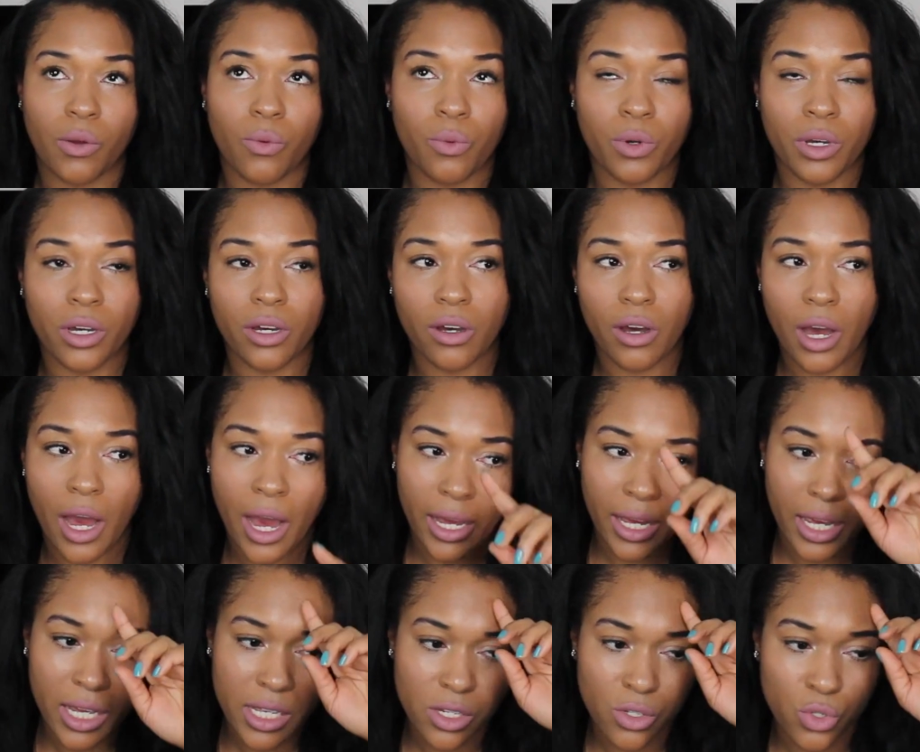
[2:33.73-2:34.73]
Well,
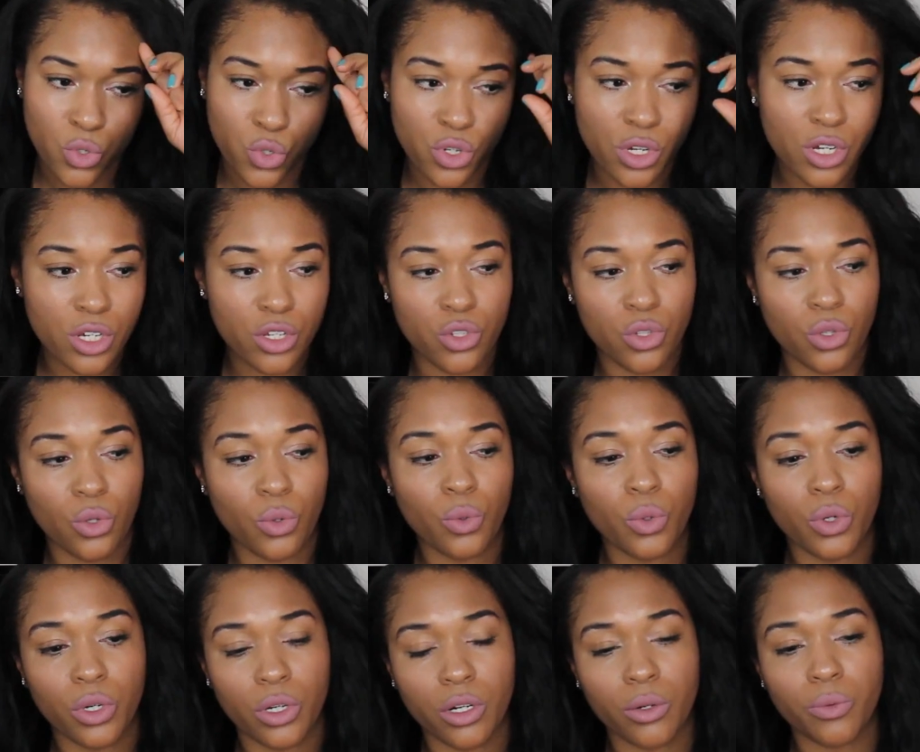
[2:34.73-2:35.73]
I guess
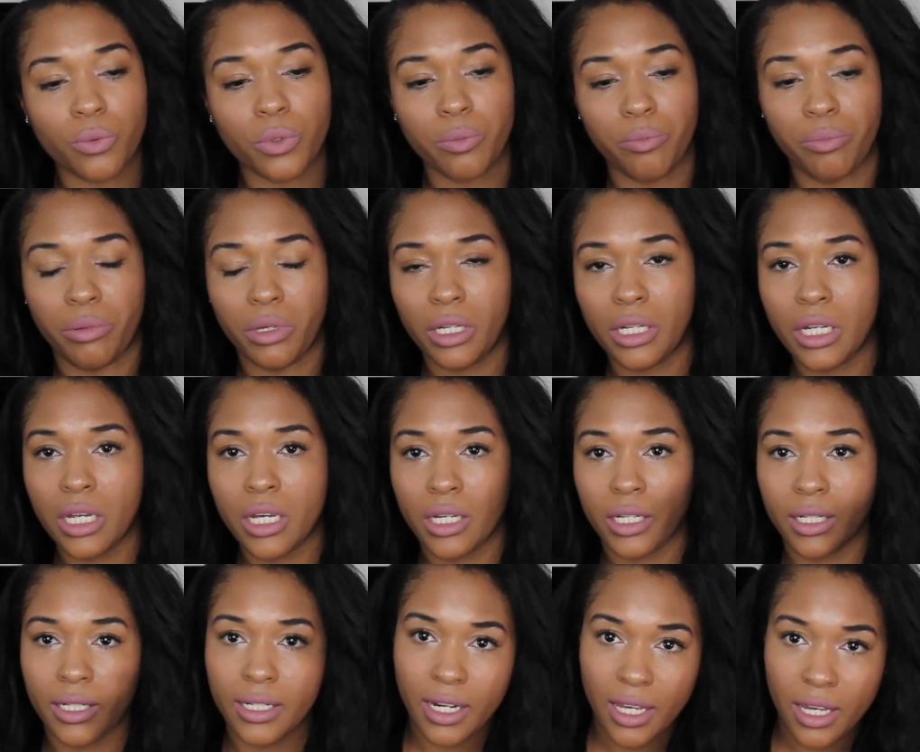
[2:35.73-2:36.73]
drugstore would
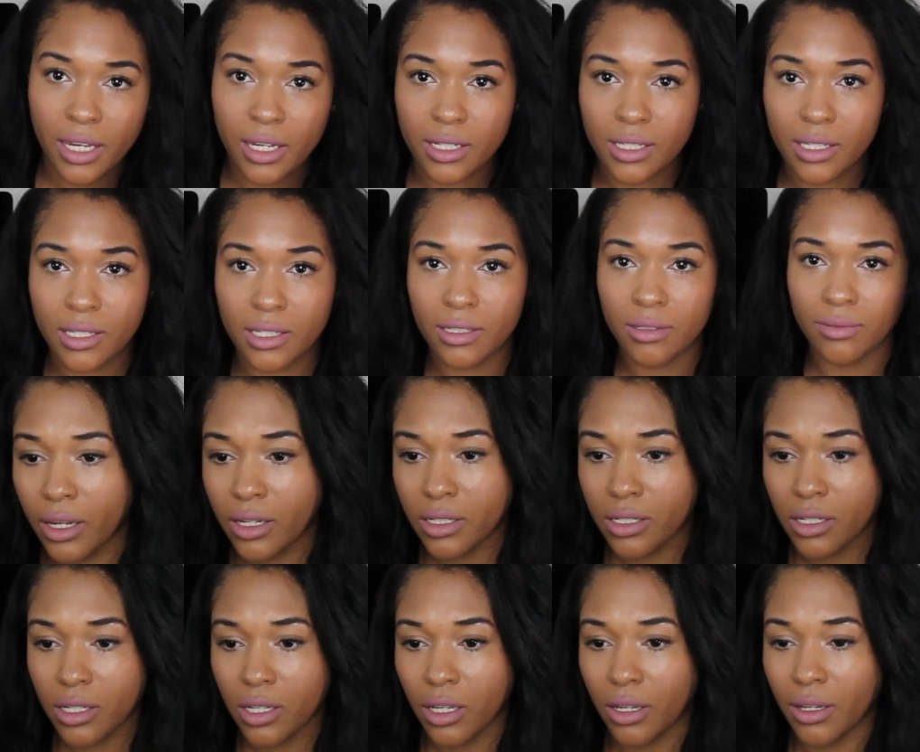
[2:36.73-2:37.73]
be NYX.
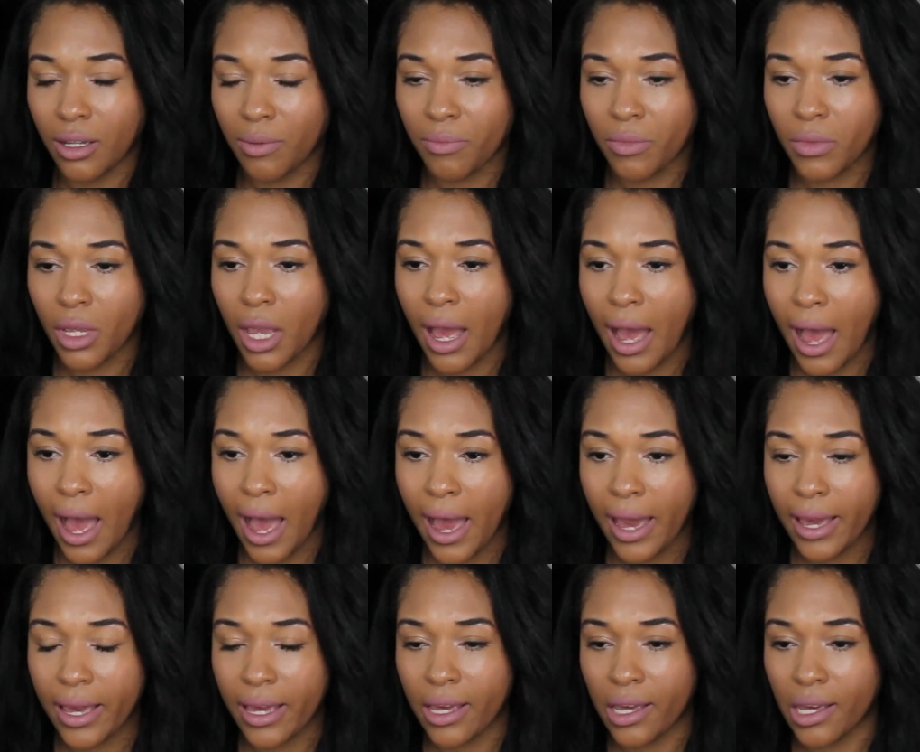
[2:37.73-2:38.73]
And
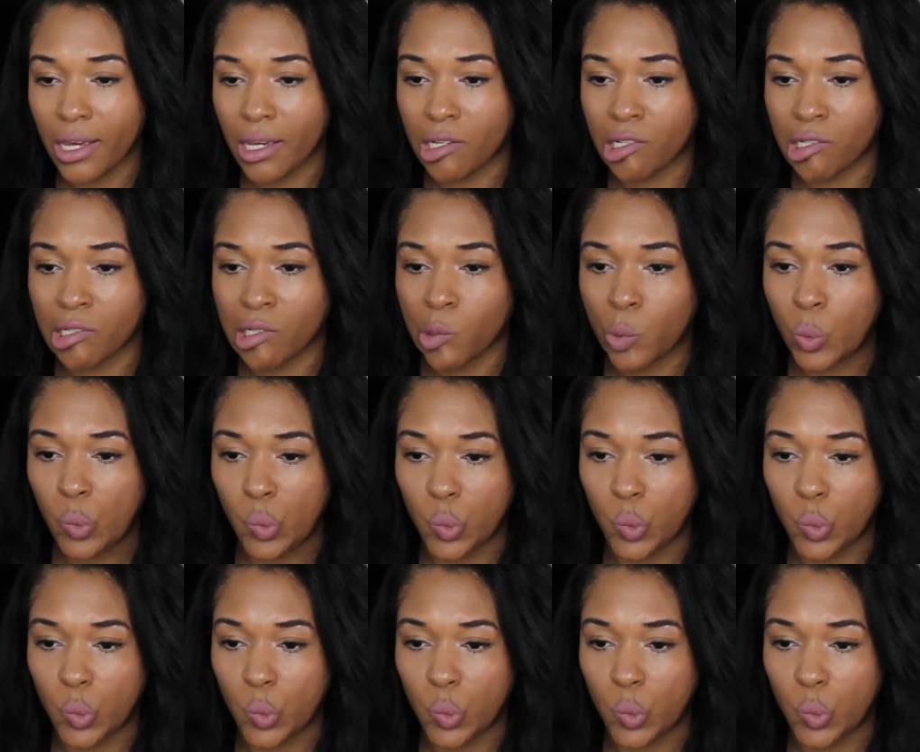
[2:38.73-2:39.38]
high-end,